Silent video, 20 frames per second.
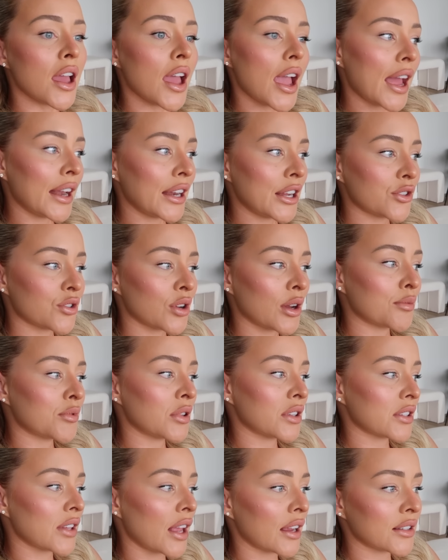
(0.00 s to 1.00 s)
any trip,
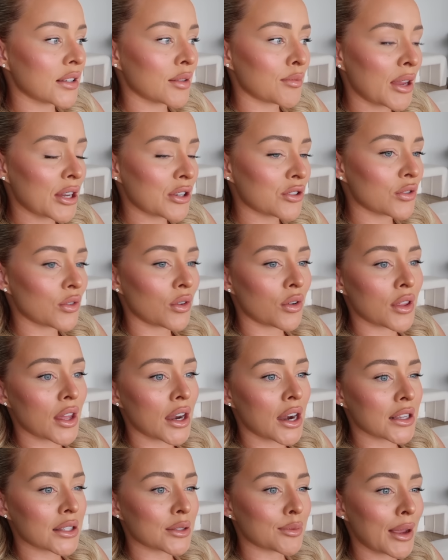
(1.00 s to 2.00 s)
just like to make sure that
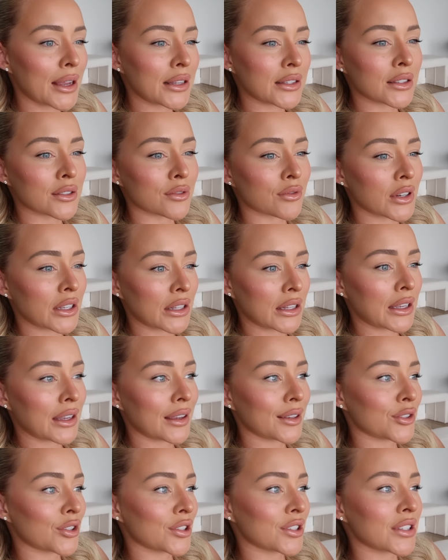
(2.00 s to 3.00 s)
our space is
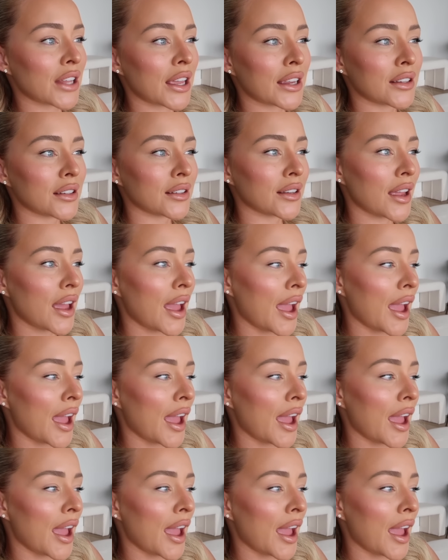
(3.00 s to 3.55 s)
really just like